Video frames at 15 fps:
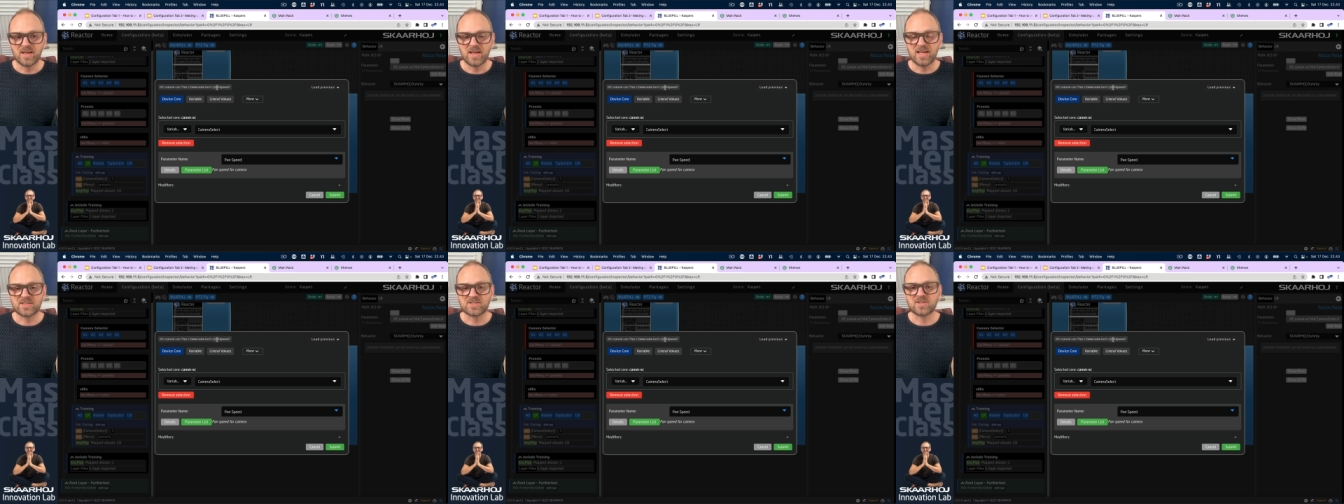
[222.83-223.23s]

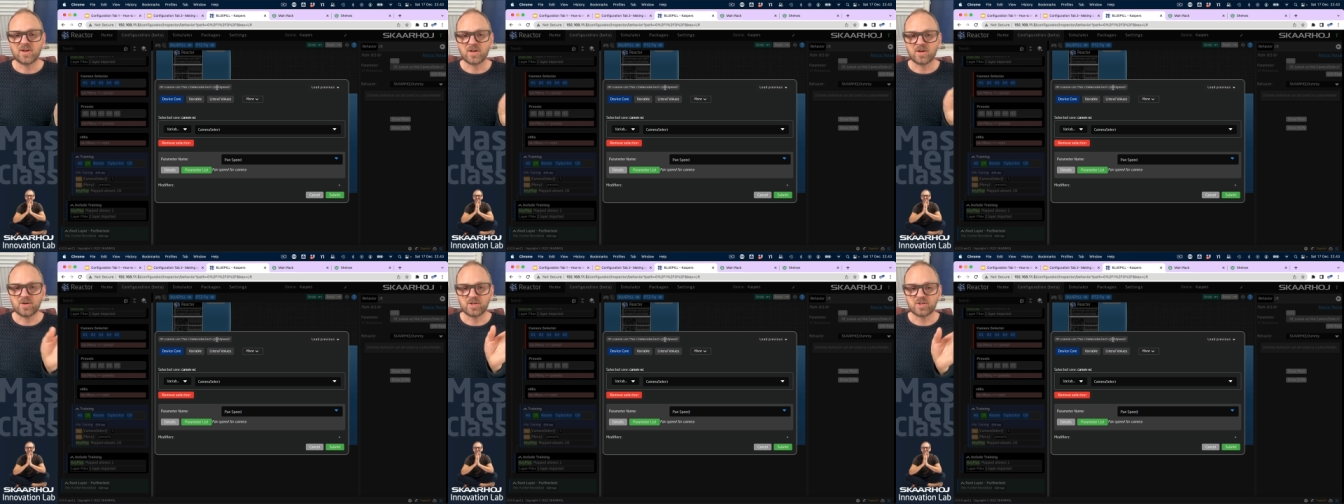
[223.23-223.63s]
it's
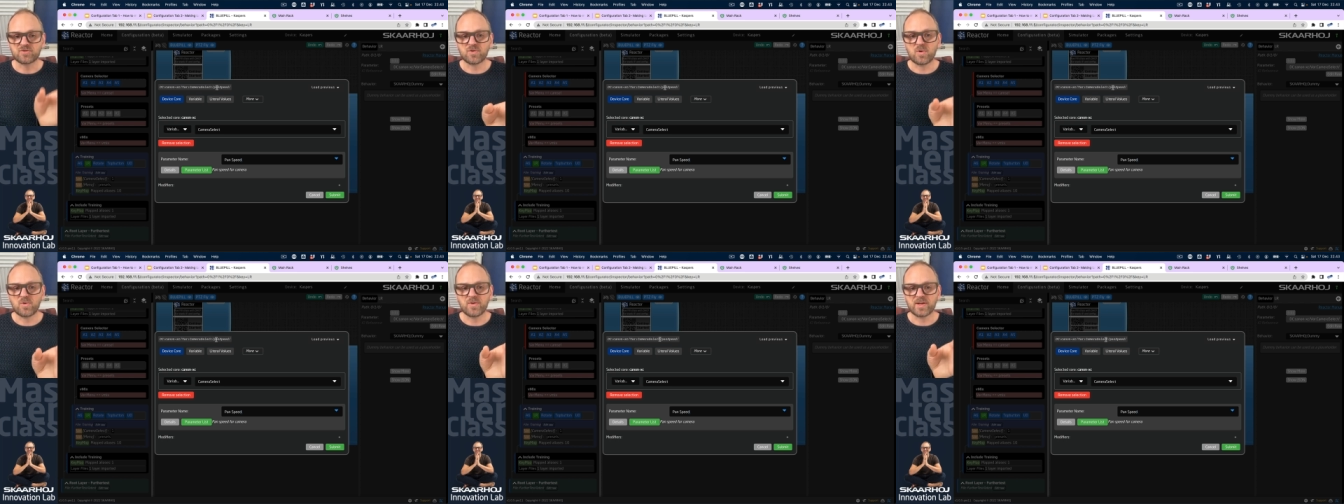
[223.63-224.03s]
gonna
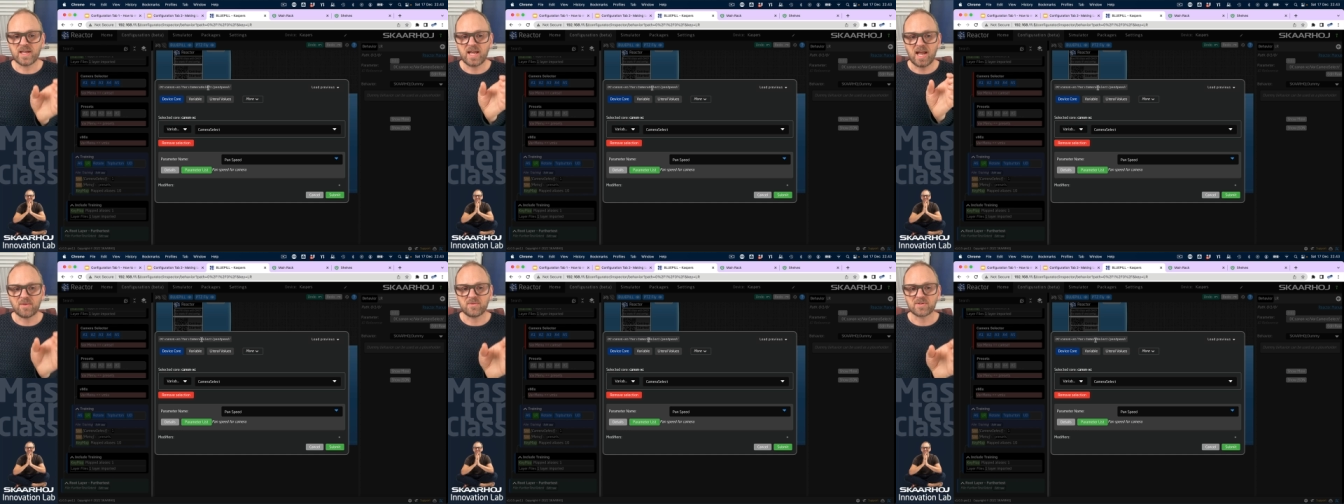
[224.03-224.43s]
control the
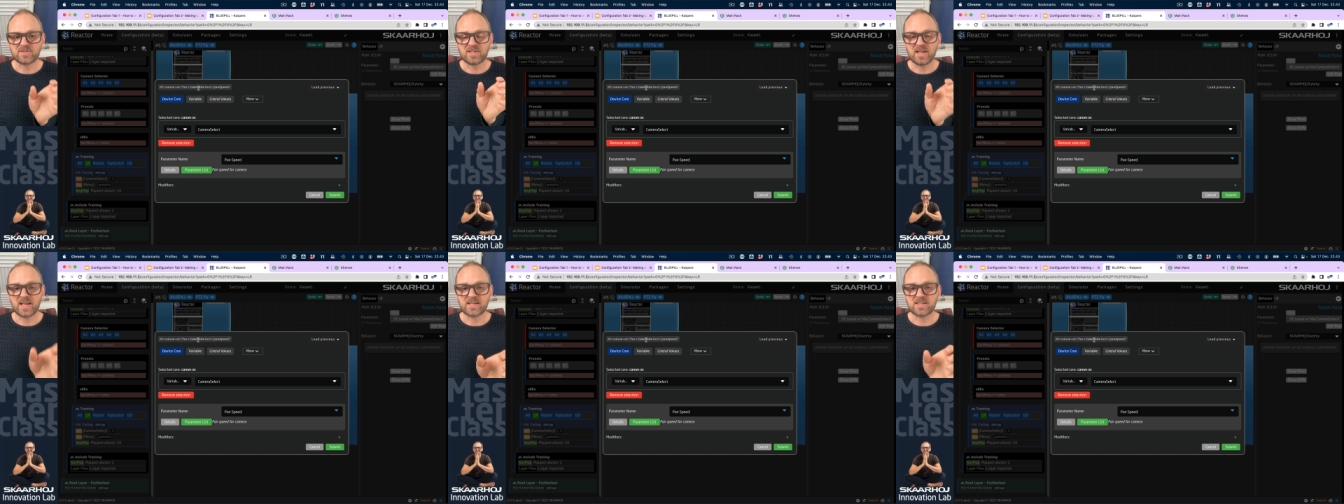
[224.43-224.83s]
camera
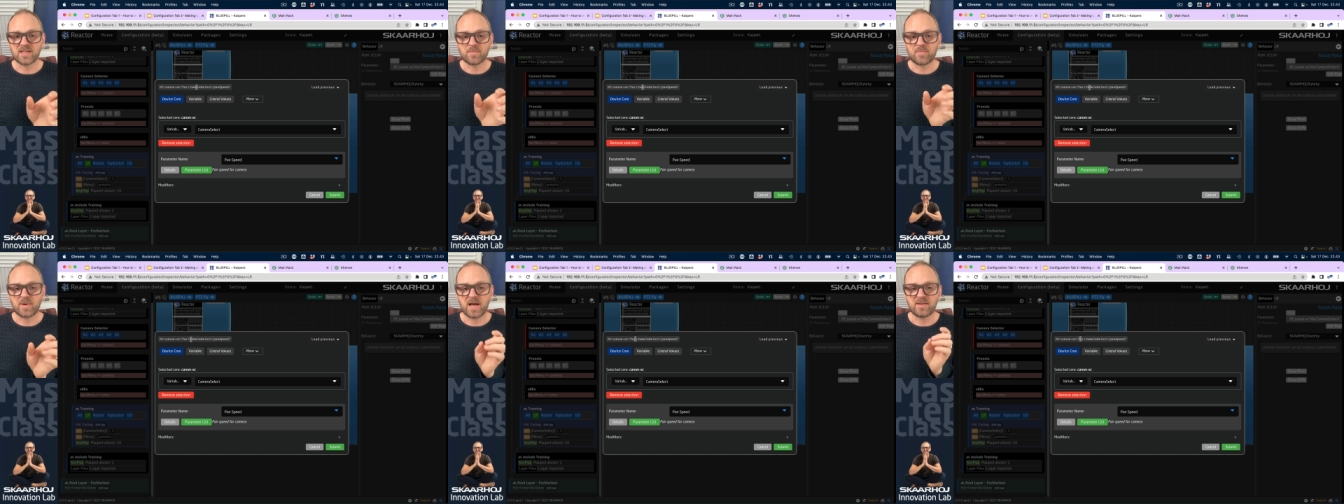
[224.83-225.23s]

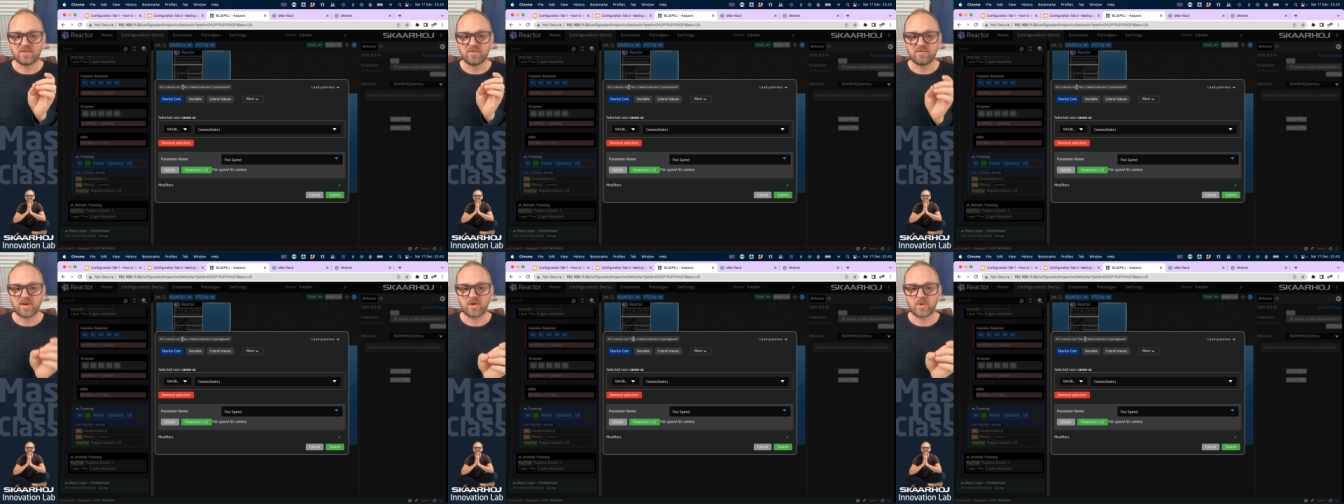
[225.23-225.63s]
selected by
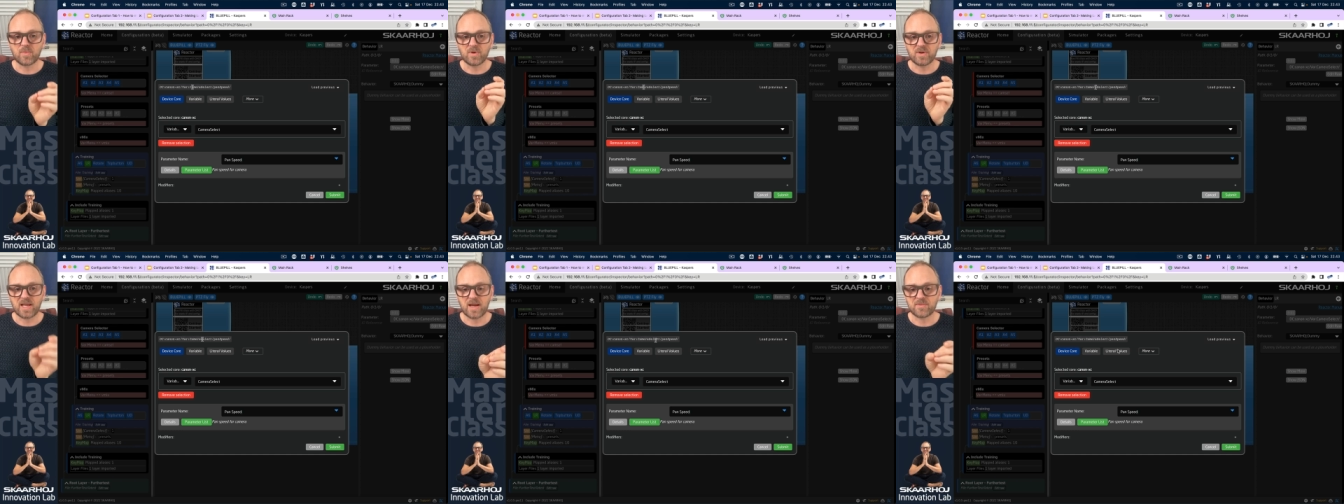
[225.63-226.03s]
the
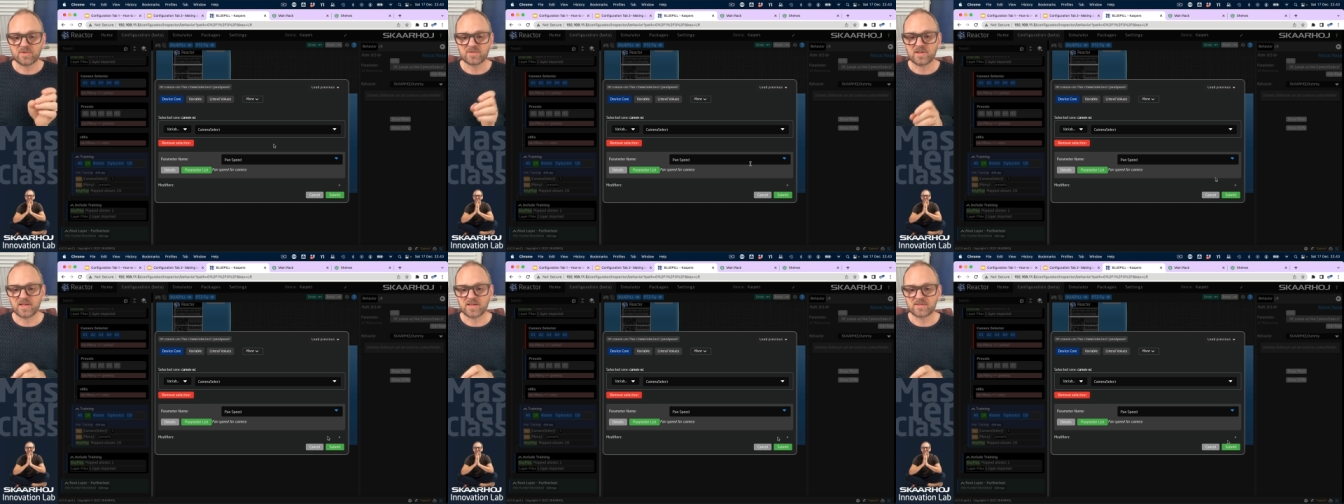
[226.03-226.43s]
variable camera
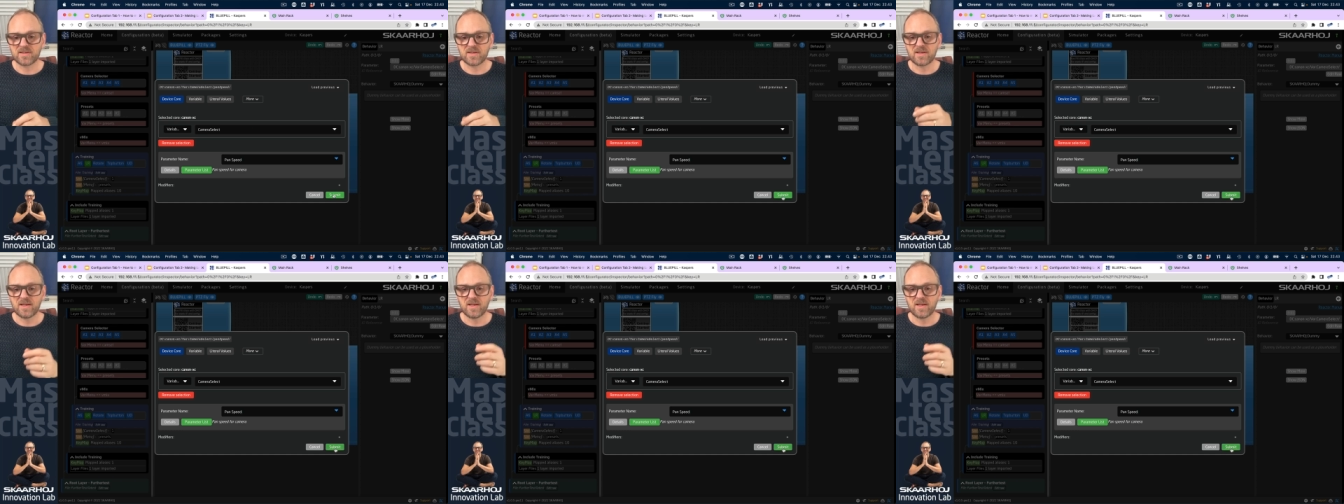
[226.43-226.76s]
select.